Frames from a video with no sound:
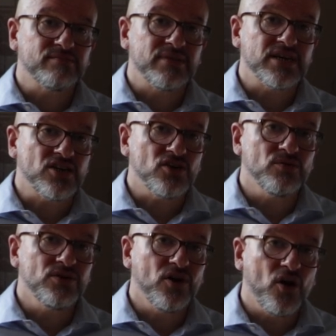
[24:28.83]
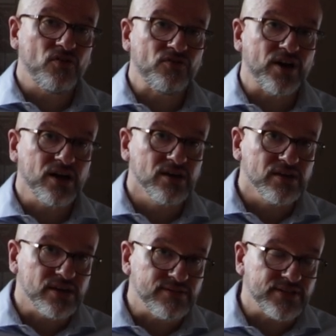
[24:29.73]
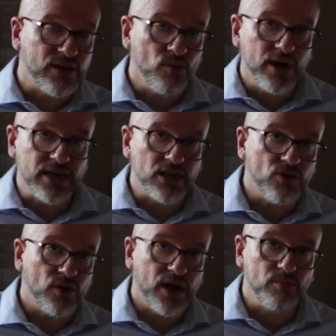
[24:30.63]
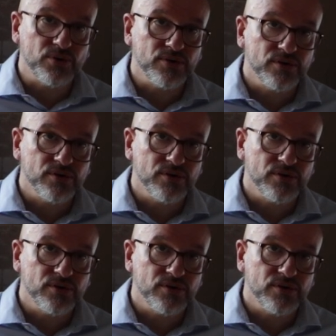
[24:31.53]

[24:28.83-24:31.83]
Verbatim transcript: make you an offer if they're weighing you up